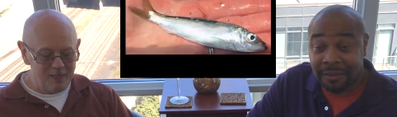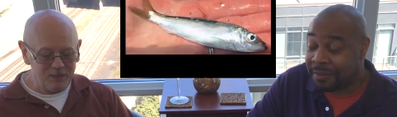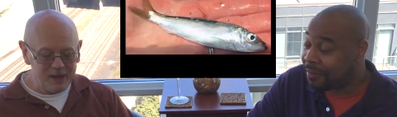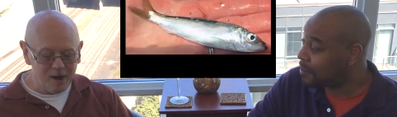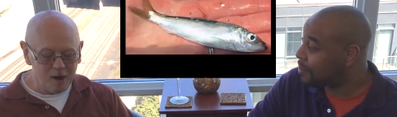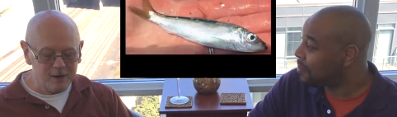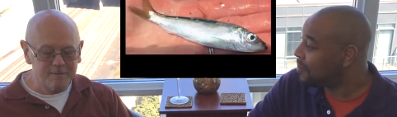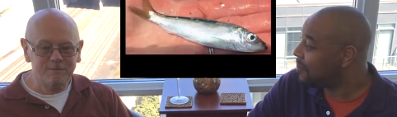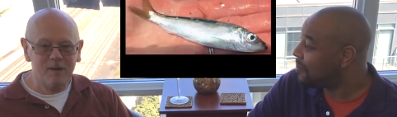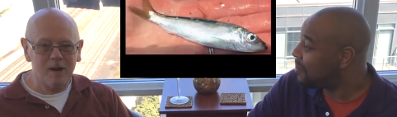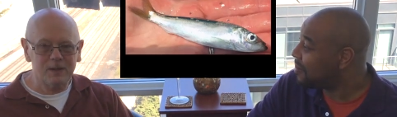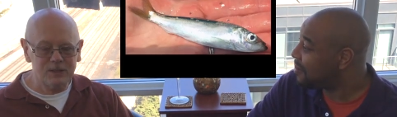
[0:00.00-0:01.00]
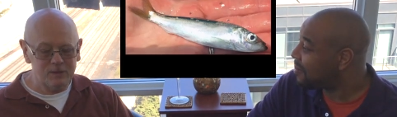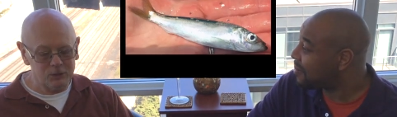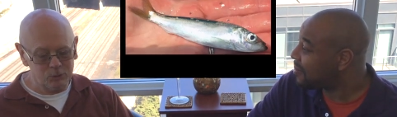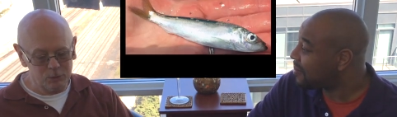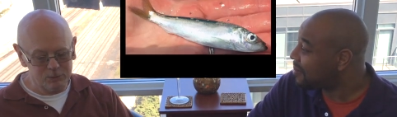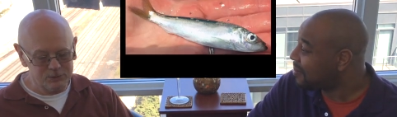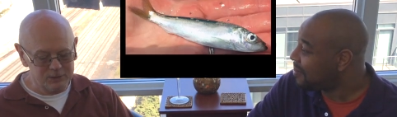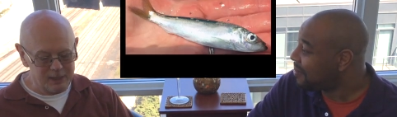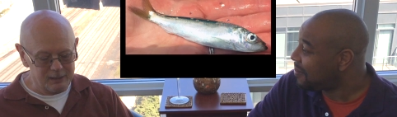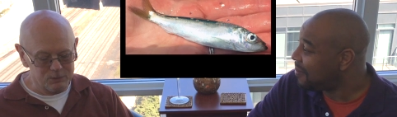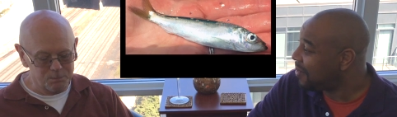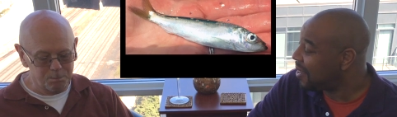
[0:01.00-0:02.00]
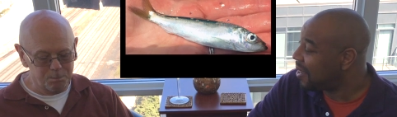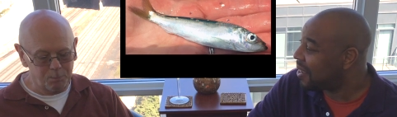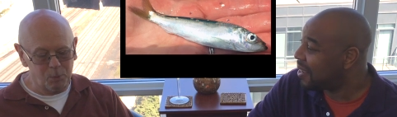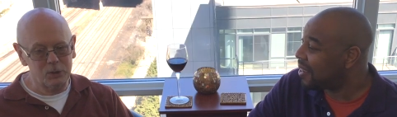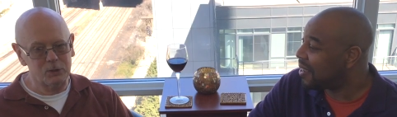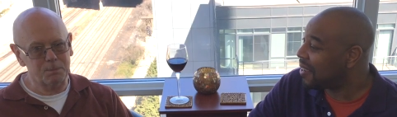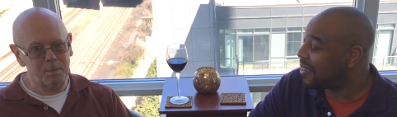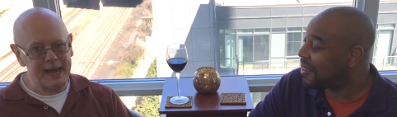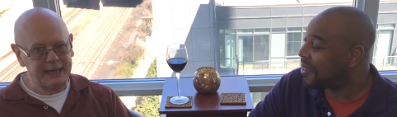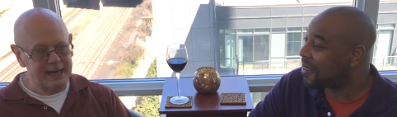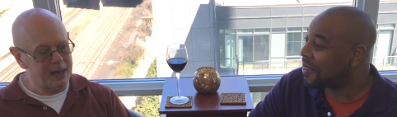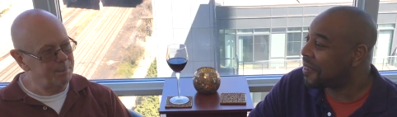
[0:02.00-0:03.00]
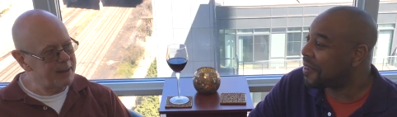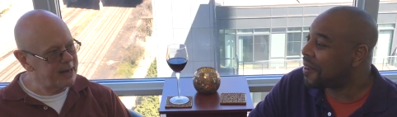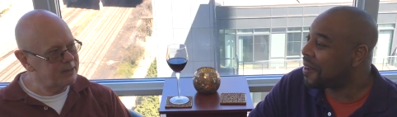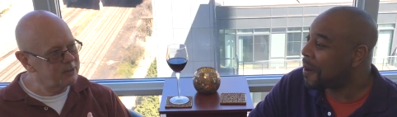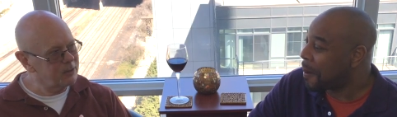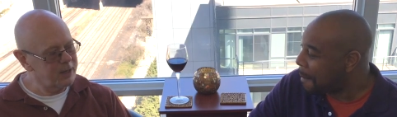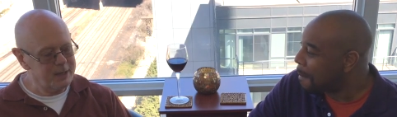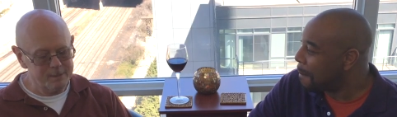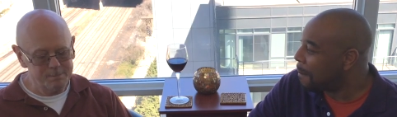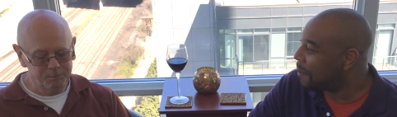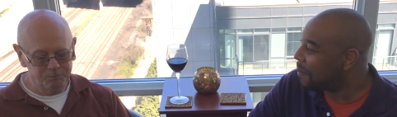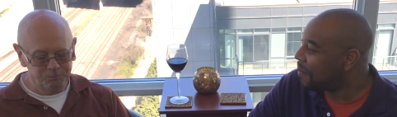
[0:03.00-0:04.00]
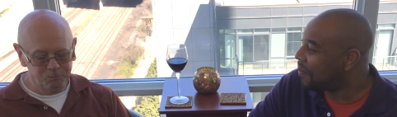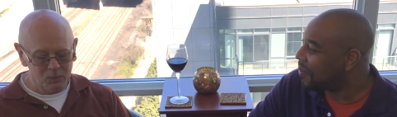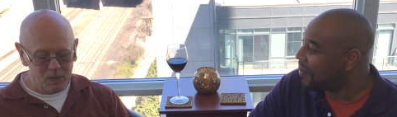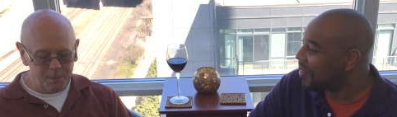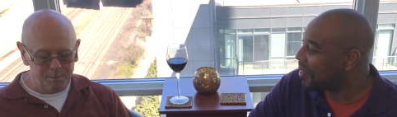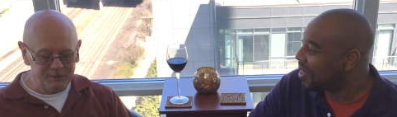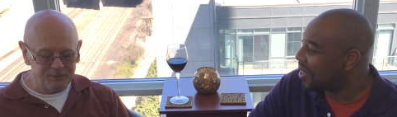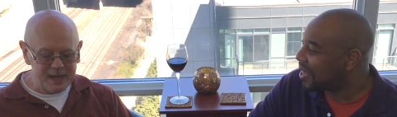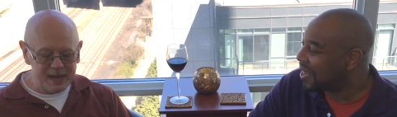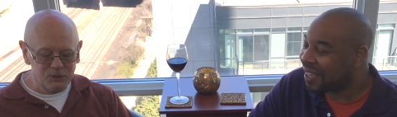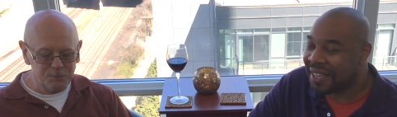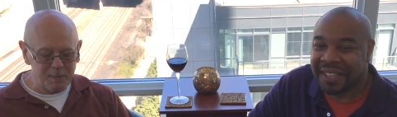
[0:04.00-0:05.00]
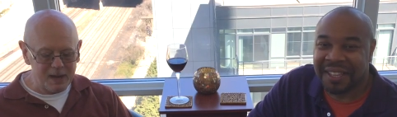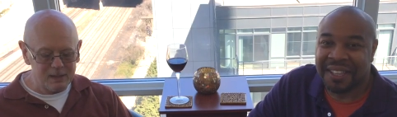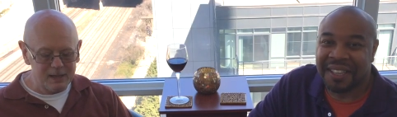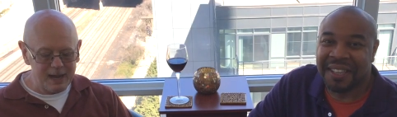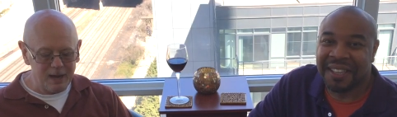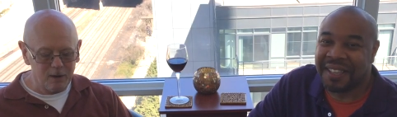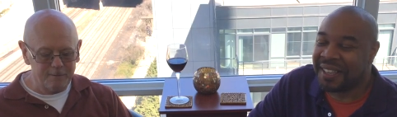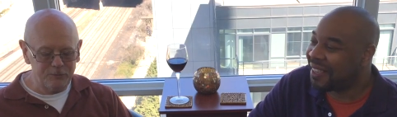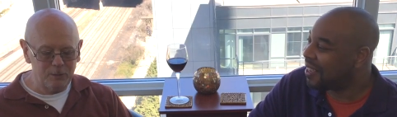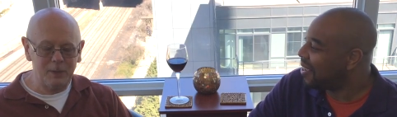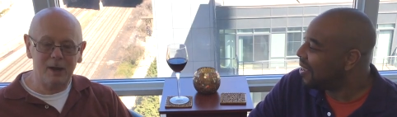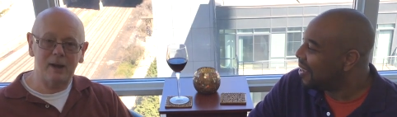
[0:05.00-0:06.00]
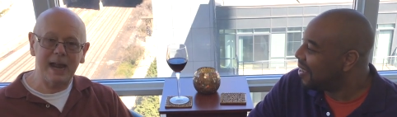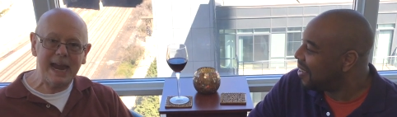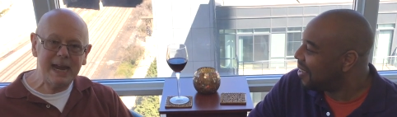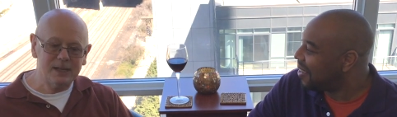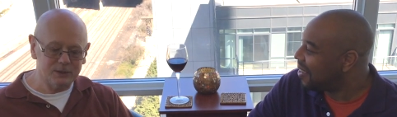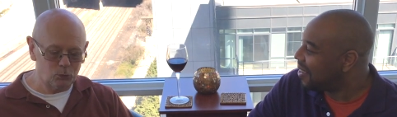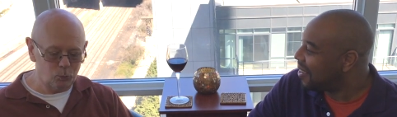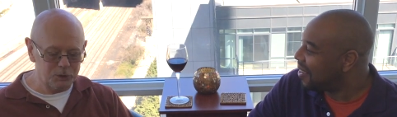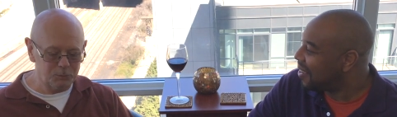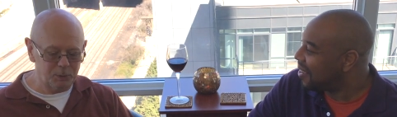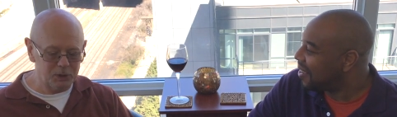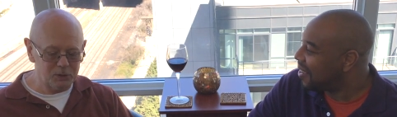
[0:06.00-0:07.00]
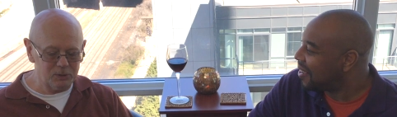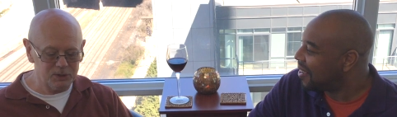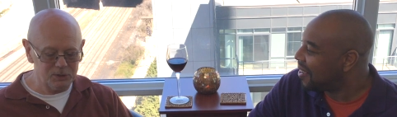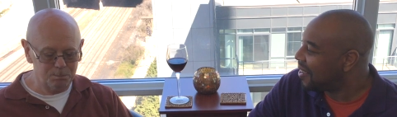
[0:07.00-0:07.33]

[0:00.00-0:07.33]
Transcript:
Speaker 1: They aren't farts in the true sense, produced by gut bacteria, mm but they expel air from their anus, which produces